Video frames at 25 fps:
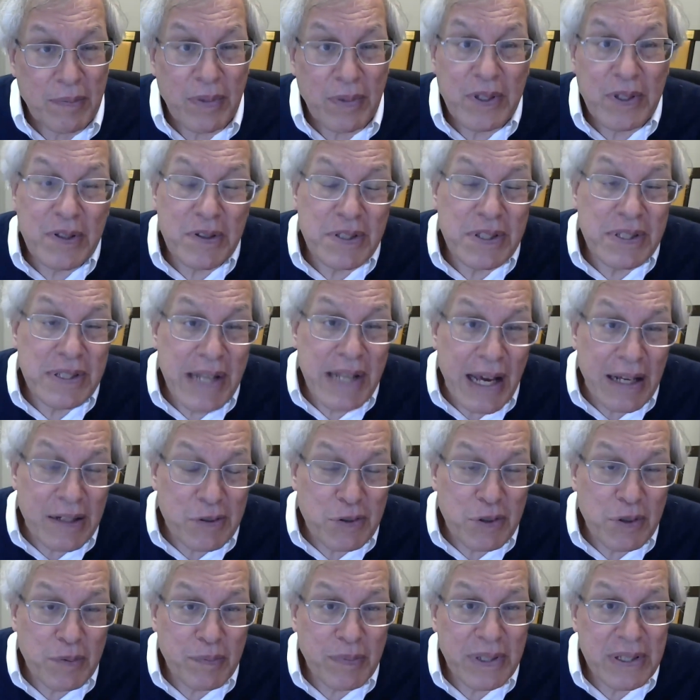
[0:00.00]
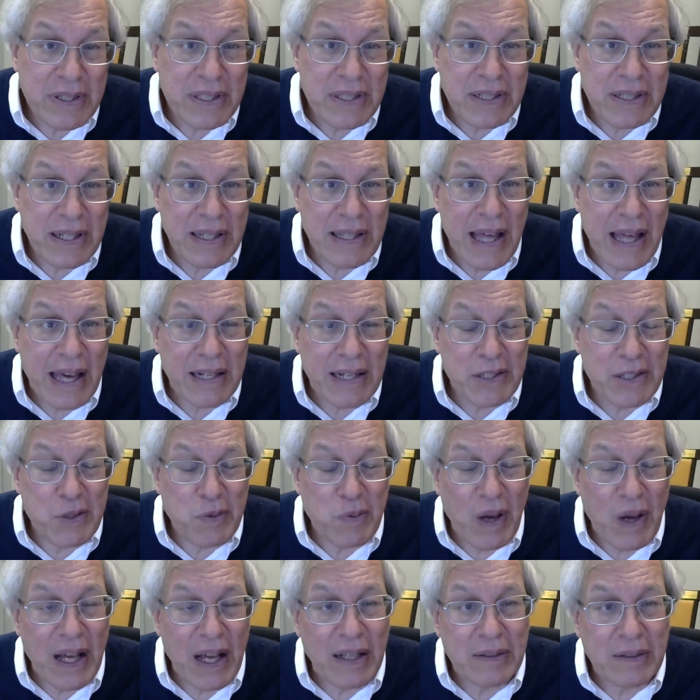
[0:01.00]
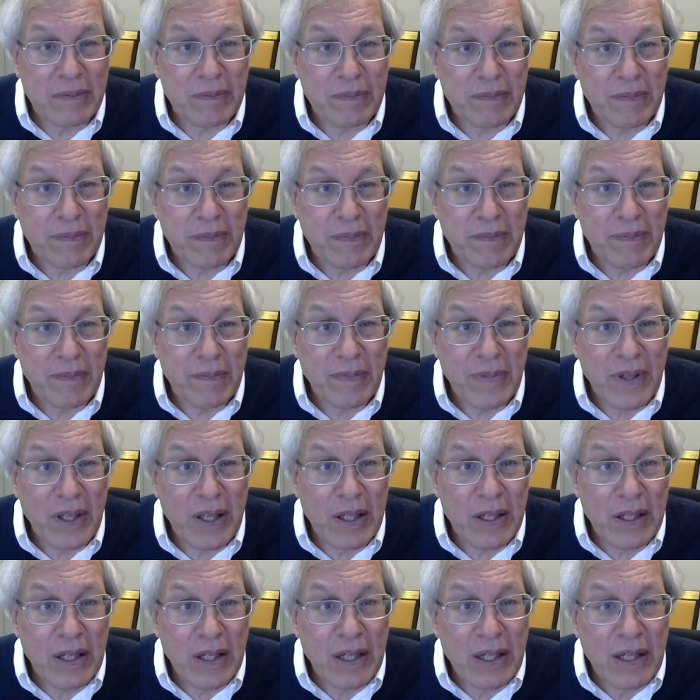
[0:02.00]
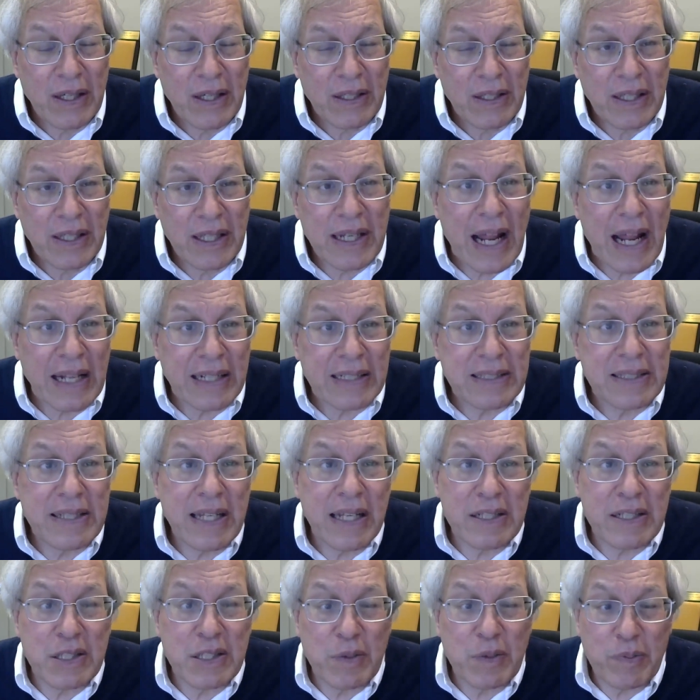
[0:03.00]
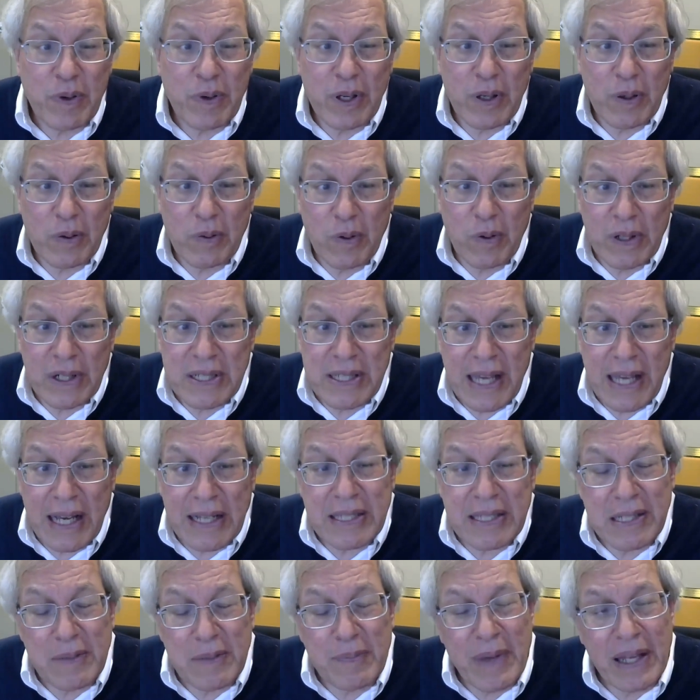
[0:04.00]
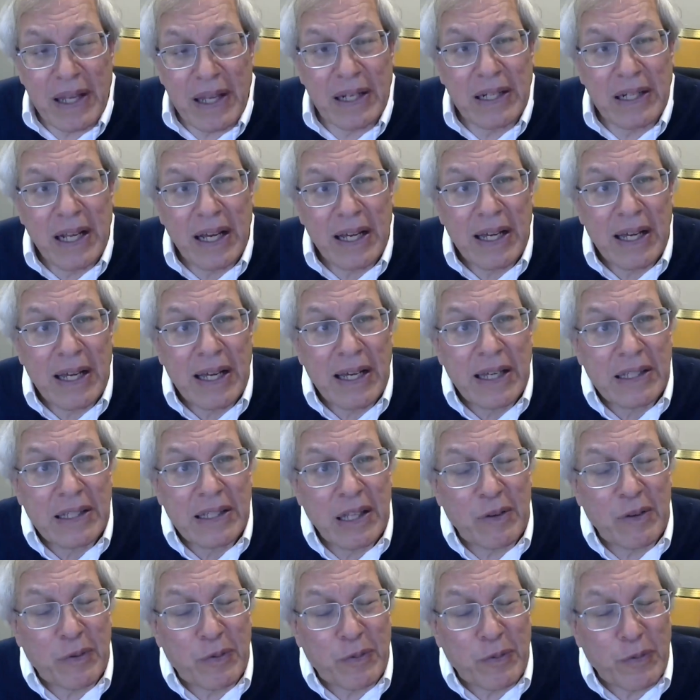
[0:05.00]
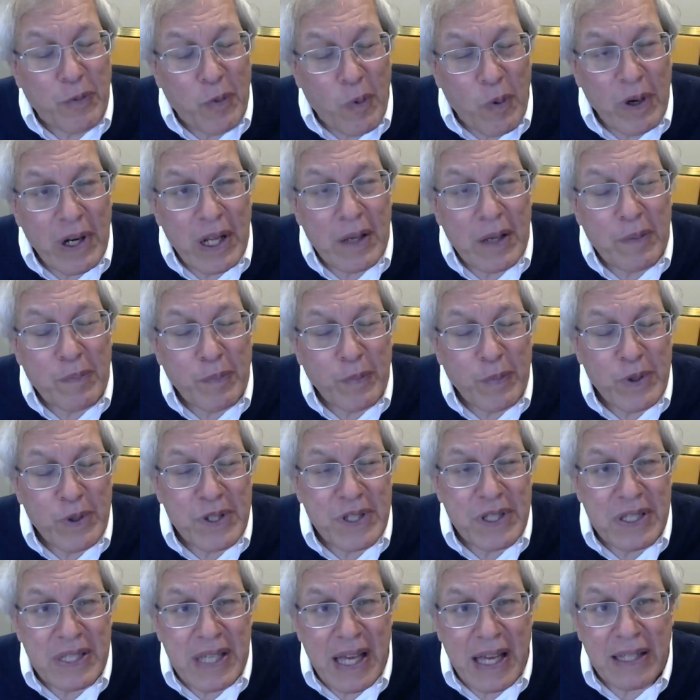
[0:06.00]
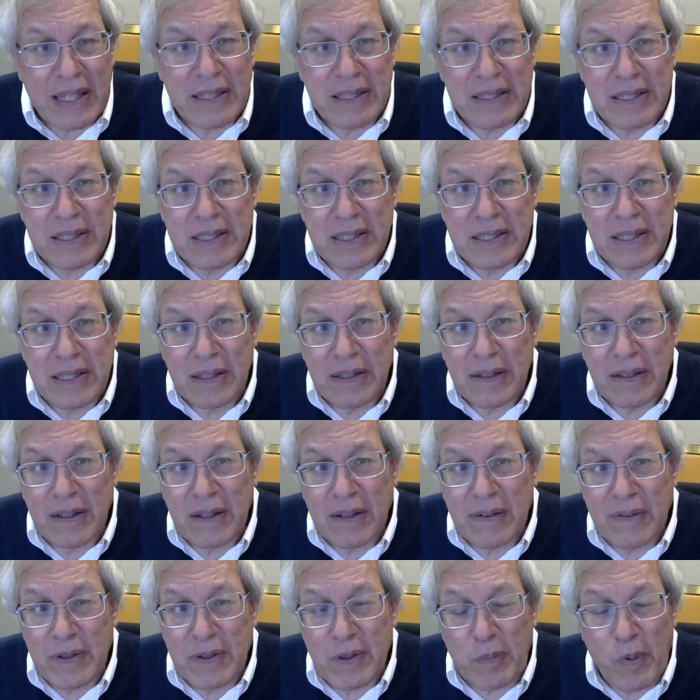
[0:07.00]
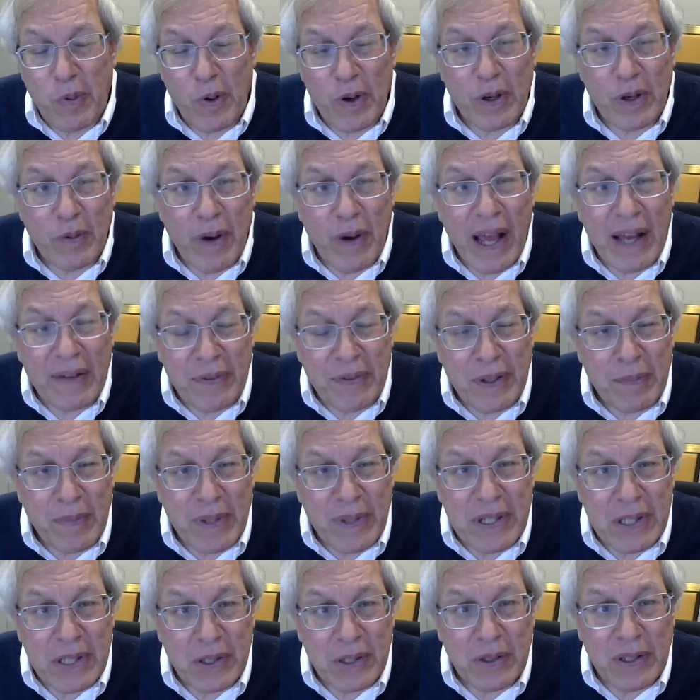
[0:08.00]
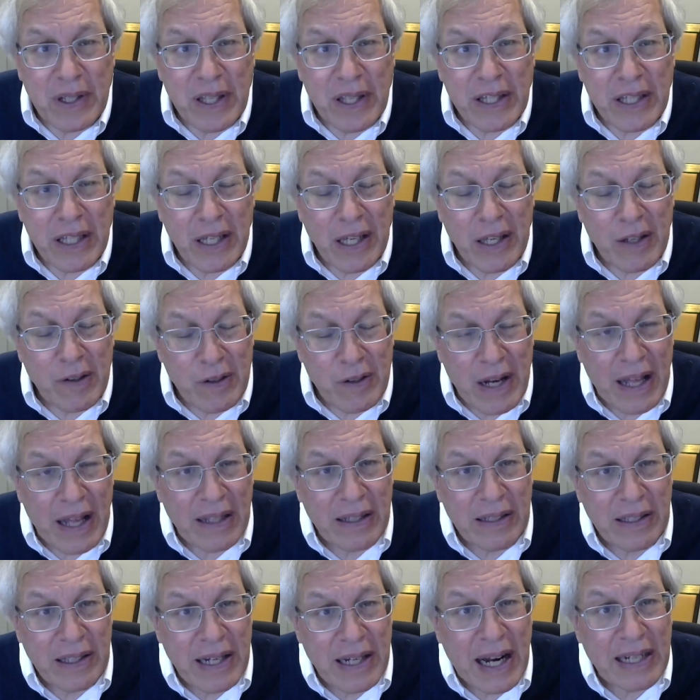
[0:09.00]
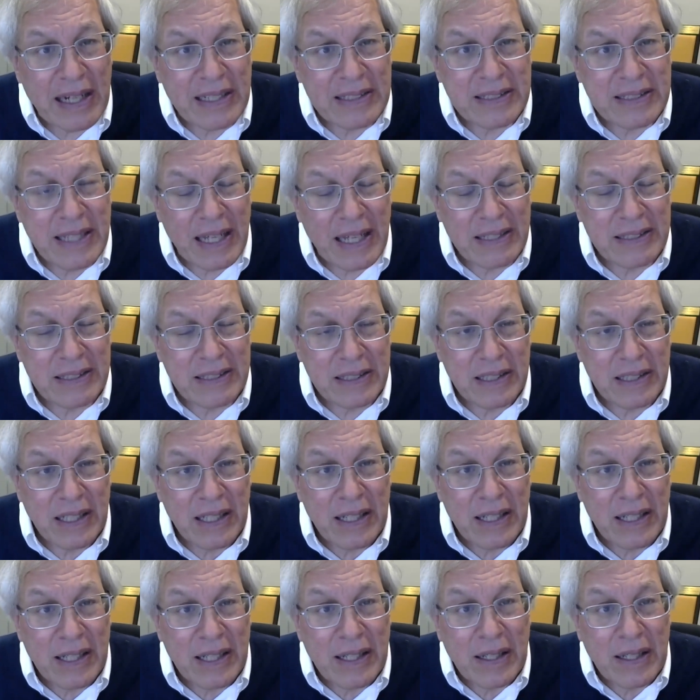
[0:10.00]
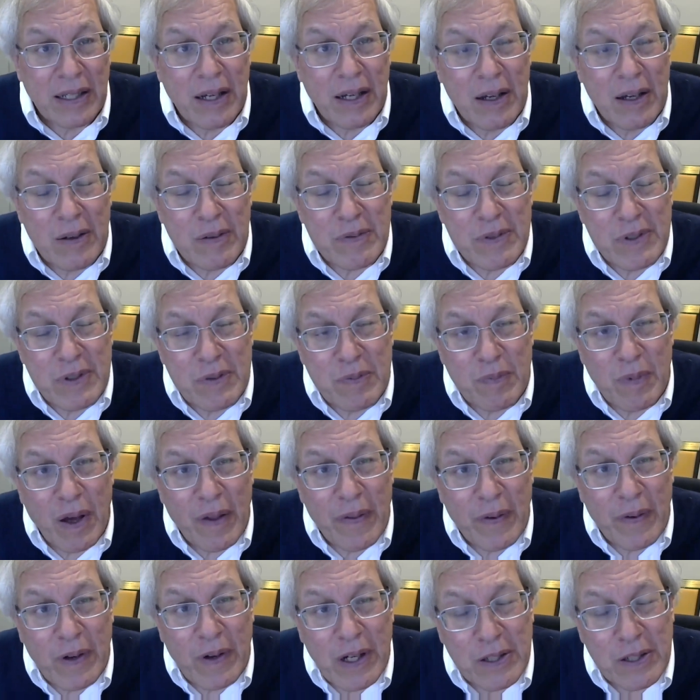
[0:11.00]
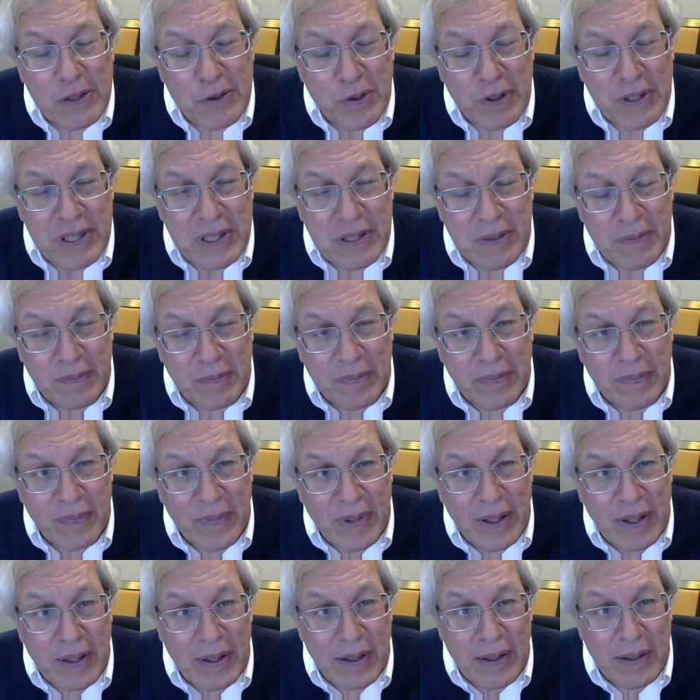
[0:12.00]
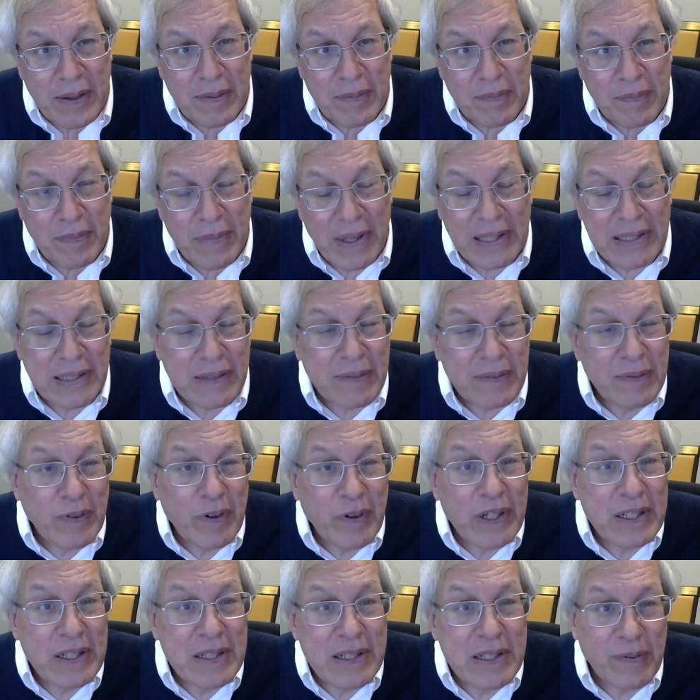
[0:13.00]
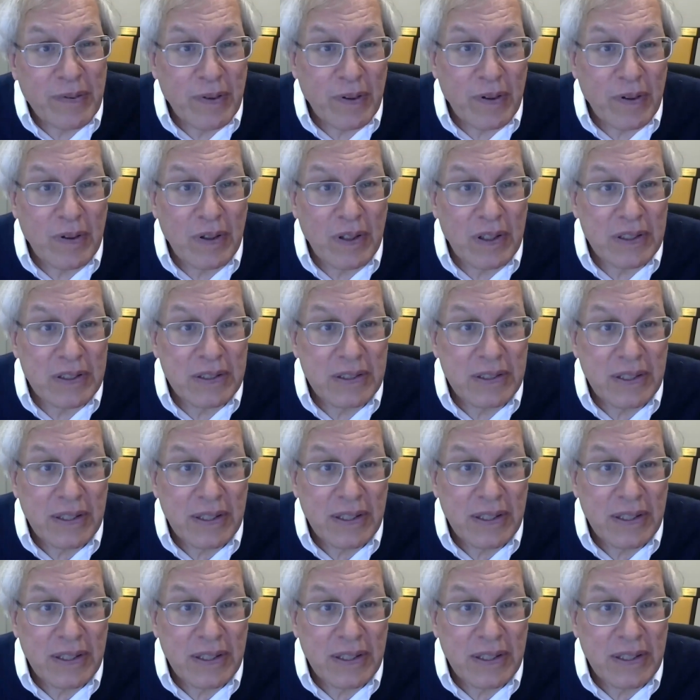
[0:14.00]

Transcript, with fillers: But there's detriments to that as well. The United States Supreme Court has estimated that 40% of the pornographic material on the internet in the United States comes from other countries. Makes it very difficult,